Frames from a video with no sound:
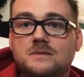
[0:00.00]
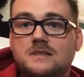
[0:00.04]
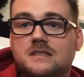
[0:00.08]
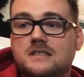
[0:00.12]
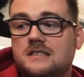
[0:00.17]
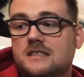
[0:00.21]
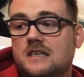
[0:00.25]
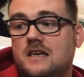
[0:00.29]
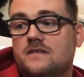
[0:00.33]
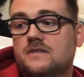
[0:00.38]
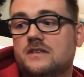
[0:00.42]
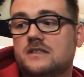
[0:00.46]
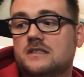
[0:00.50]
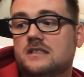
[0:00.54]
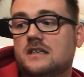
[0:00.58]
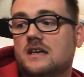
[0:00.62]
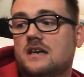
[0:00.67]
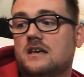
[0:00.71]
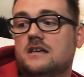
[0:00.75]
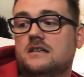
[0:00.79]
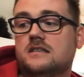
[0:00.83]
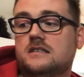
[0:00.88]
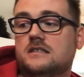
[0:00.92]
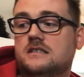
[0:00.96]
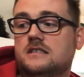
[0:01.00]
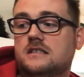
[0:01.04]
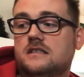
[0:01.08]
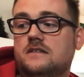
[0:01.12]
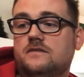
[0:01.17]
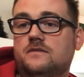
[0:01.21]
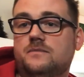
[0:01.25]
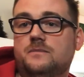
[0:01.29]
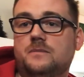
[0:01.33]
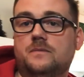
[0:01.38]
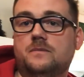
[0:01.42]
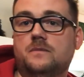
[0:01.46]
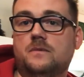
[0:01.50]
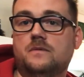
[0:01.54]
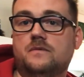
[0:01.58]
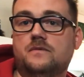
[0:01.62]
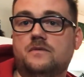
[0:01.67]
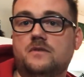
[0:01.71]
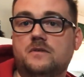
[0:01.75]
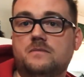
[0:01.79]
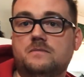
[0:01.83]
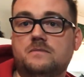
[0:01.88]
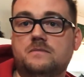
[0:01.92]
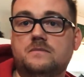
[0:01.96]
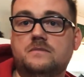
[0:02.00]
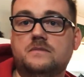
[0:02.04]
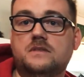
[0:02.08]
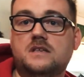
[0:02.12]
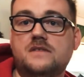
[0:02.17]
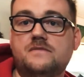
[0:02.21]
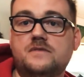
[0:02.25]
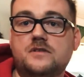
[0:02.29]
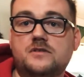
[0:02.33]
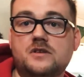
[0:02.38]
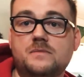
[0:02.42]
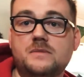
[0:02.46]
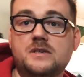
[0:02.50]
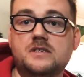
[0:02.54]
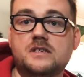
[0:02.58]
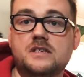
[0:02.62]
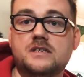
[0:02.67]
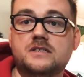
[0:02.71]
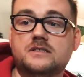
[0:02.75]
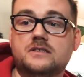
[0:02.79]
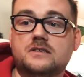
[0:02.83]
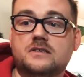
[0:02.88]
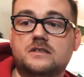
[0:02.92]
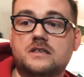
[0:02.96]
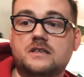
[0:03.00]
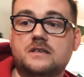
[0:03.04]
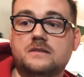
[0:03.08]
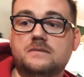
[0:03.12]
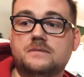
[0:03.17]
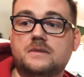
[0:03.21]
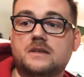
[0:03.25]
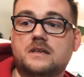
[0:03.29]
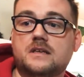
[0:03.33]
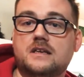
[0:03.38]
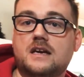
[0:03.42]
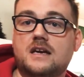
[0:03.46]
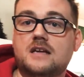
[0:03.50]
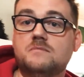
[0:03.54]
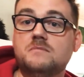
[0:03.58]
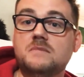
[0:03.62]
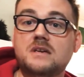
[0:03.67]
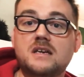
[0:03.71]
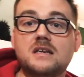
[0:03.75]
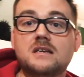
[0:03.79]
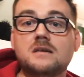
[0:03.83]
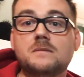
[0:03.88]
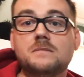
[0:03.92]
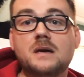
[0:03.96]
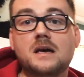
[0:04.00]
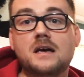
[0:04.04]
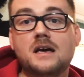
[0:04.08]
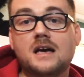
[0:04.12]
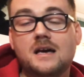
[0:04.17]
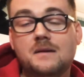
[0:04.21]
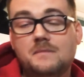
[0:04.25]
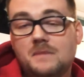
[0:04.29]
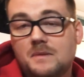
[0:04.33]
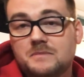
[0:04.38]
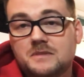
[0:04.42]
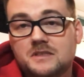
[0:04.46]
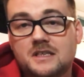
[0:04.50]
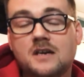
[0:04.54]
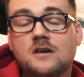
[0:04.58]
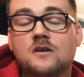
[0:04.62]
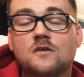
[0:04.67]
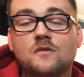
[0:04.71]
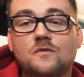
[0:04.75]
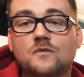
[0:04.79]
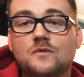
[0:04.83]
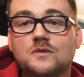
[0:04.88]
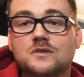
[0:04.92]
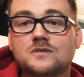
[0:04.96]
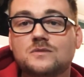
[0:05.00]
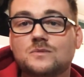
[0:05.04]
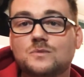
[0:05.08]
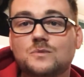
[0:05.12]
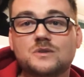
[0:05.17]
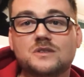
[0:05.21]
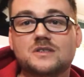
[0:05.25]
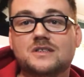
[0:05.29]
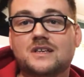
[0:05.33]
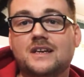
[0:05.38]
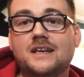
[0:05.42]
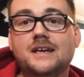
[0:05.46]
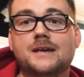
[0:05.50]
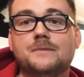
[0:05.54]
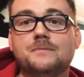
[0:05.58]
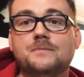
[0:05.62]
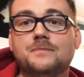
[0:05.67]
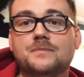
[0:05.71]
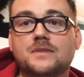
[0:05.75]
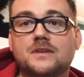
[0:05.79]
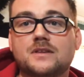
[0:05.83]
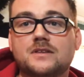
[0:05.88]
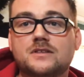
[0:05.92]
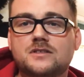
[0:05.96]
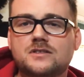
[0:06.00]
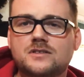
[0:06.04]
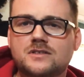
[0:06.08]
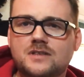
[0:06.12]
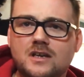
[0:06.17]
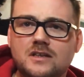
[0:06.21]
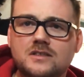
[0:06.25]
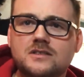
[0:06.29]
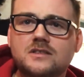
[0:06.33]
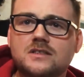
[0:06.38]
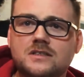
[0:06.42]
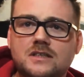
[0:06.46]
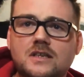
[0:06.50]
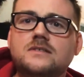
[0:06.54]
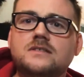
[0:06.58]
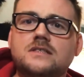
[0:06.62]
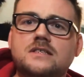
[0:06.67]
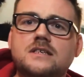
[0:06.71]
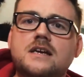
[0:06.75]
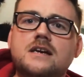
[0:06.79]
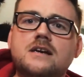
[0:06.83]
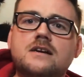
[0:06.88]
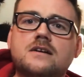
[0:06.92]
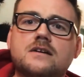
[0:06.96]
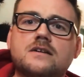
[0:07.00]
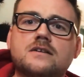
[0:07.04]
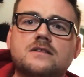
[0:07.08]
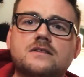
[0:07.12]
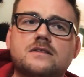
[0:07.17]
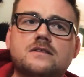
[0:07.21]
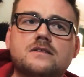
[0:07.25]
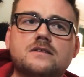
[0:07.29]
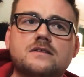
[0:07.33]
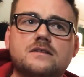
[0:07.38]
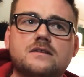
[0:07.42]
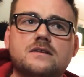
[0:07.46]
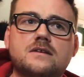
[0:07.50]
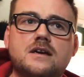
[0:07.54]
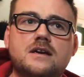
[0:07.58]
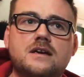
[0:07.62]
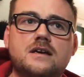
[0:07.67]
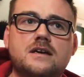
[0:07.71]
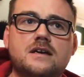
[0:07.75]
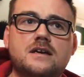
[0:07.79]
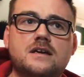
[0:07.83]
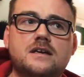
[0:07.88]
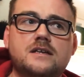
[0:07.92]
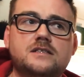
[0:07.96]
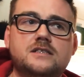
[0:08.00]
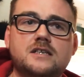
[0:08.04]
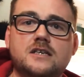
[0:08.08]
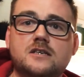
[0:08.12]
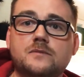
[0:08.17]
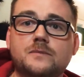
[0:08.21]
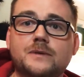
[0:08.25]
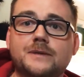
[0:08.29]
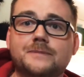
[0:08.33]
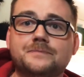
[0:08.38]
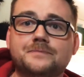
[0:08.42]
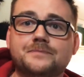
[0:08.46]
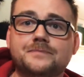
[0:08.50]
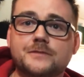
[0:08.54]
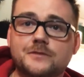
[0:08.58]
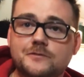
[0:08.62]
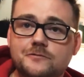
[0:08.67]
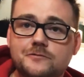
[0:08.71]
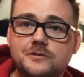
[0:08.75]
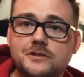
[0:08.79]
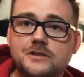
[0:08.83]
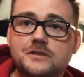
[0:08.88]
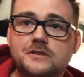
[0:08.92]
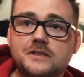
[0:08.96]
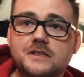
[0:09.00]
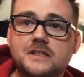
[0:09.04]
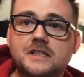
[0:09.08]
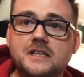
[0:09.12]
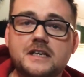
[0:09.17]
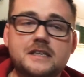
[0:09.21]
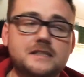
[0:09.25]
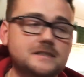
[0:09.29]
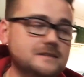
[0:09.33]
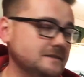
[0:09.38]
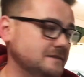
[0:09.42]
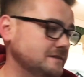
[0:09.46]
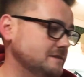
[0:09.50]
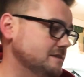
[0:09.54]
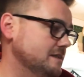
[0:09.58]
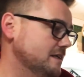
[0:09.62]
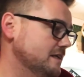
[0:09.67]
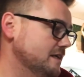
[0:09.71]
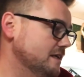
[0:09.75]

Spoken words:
with the service that I received from David Drummond yesterday. And meeting him himself was great. Such a down-to-earth gentleman. Really nice.